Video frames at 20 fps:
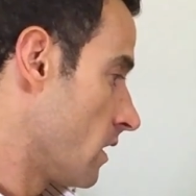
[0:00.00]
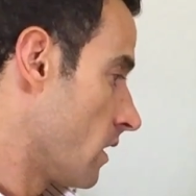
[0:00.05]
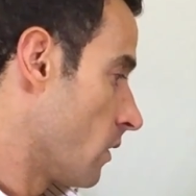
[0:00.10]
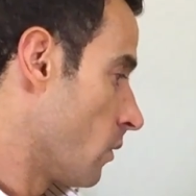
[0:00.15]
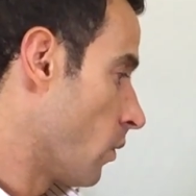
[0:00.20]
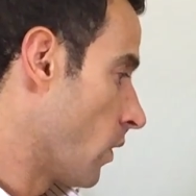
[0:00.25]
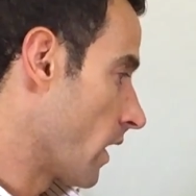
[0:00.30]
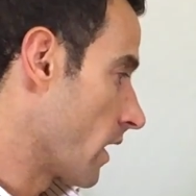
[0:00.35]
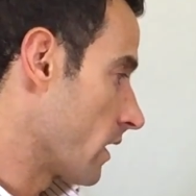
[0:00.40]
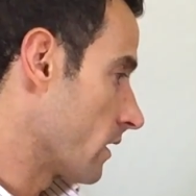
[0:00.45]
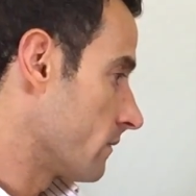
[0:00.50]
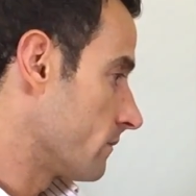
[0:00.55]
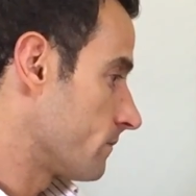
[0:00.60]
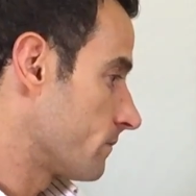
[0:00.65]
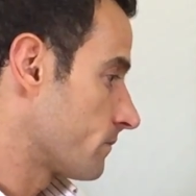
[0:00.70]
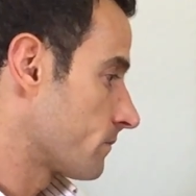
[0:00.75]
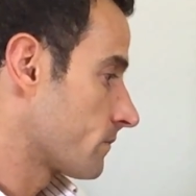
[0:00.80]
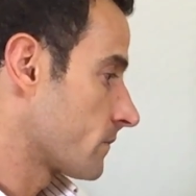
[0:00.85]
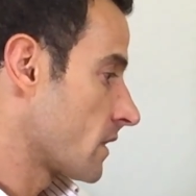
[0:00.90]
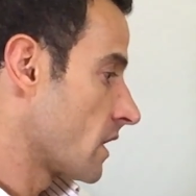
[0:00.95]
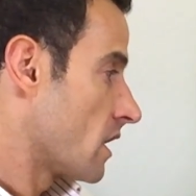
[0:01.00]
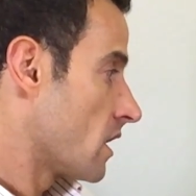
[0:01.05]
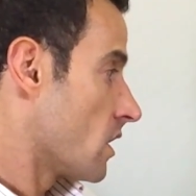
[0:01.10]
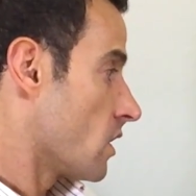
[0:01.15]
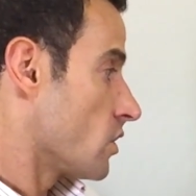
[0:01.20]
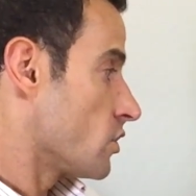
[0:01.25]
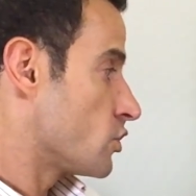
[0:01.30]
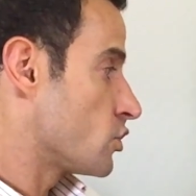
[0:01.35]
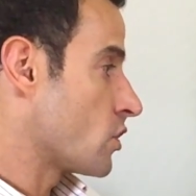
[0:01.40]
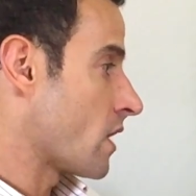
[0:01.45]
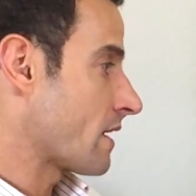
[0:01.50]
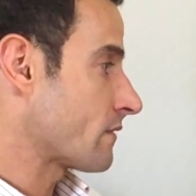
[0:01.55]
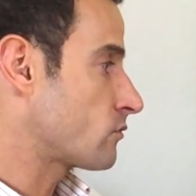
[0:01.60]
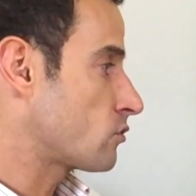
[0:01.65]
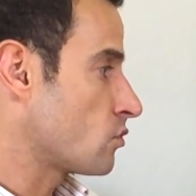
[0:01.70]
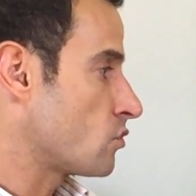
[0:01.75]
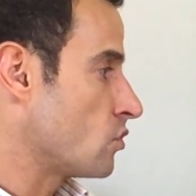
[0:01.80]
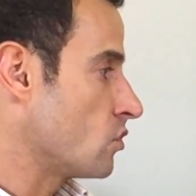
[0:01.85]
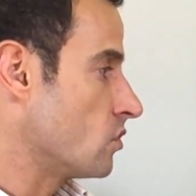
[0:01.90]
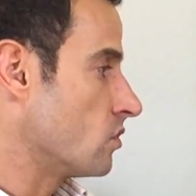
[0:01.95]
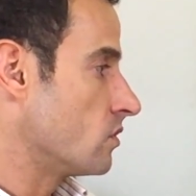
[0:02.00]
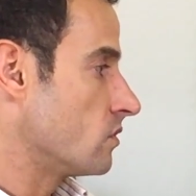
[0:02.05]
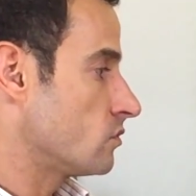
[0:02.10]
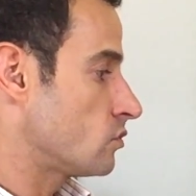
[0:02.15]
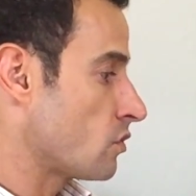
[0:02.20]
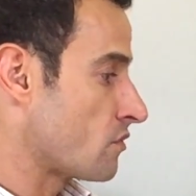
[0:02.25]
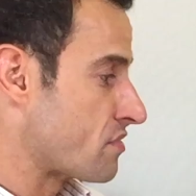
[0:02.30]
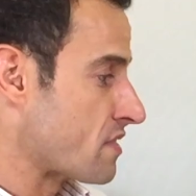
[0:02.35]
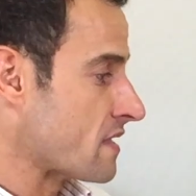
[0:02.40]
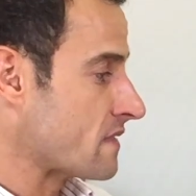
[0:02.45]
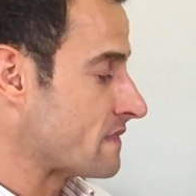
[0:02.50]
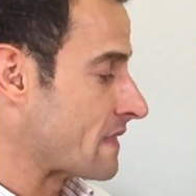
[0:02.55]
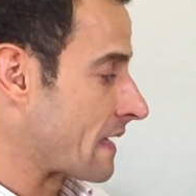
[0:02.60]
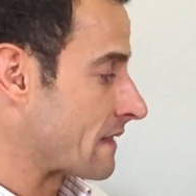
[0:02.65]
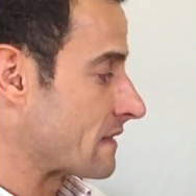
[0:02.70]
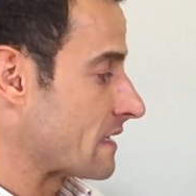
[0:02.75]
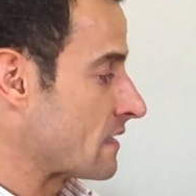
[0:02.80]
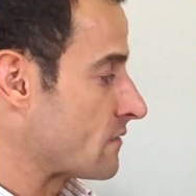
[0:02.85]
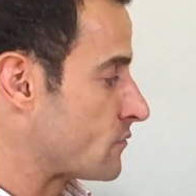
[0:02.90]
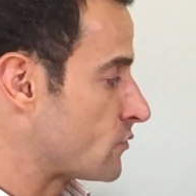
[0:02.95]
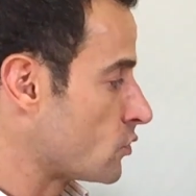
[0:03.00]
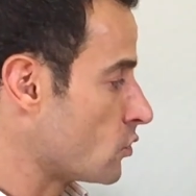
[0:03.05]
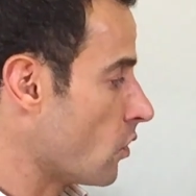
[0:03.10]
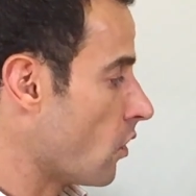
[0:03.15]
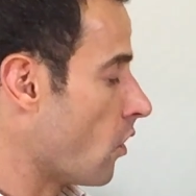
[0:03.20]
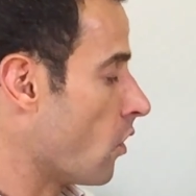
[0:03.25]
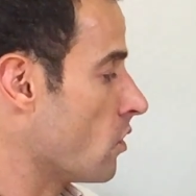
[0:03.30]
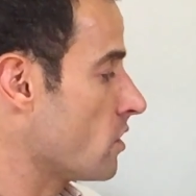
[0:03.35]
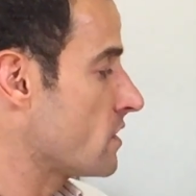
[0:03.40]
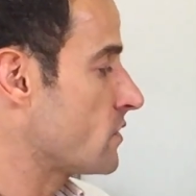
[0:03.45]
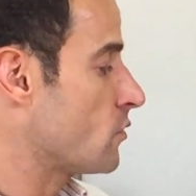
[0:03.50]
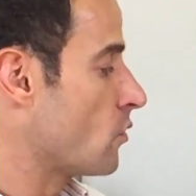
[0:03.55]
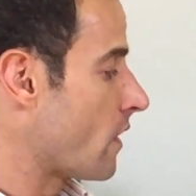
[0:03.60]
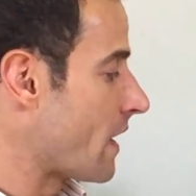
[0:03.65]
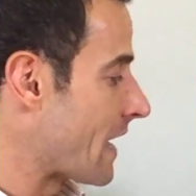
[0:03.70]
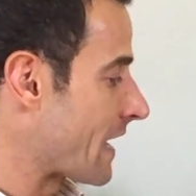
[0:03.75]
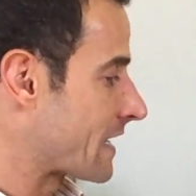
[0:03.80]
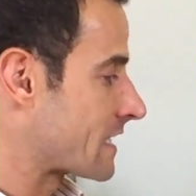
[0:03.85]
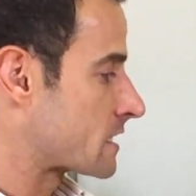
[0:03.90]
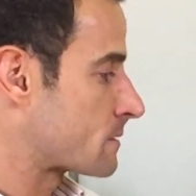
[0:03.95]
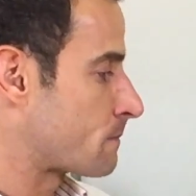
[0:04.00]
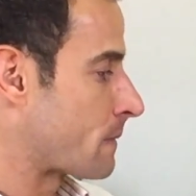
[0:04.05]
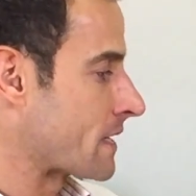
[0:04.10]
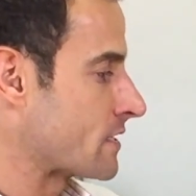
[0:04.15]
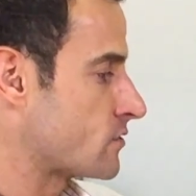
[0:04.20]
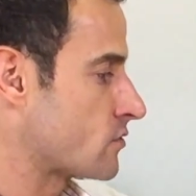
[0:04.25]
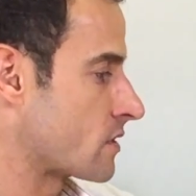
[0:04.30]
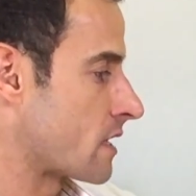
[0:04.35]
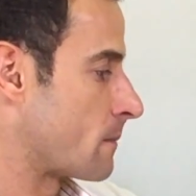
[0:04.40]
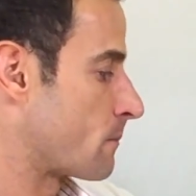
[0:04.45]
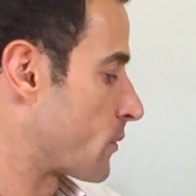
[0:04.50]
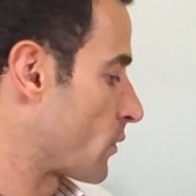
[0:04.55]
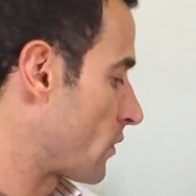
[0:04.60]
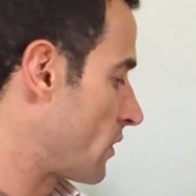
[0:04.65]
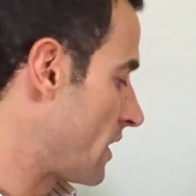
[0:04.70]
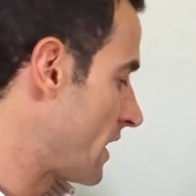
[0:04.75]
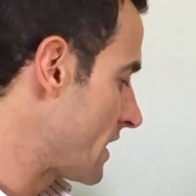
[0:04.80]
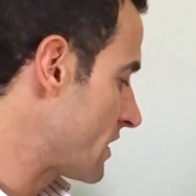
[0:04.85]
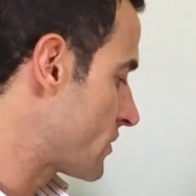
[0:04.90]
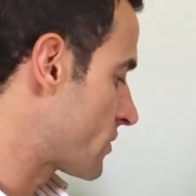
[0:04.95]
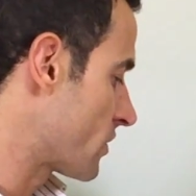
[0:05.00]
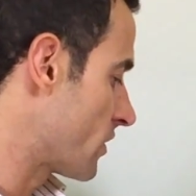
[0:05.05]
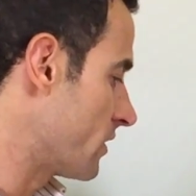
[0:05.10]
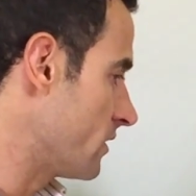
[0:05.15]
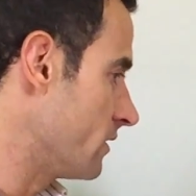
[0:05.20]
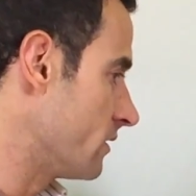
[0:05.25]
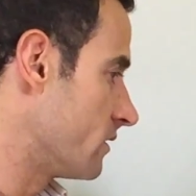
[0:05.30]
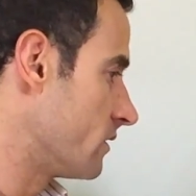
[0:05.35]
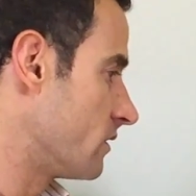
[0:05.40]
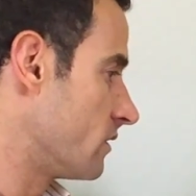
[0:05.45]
Well, you have to think that if you only do expansion and proclination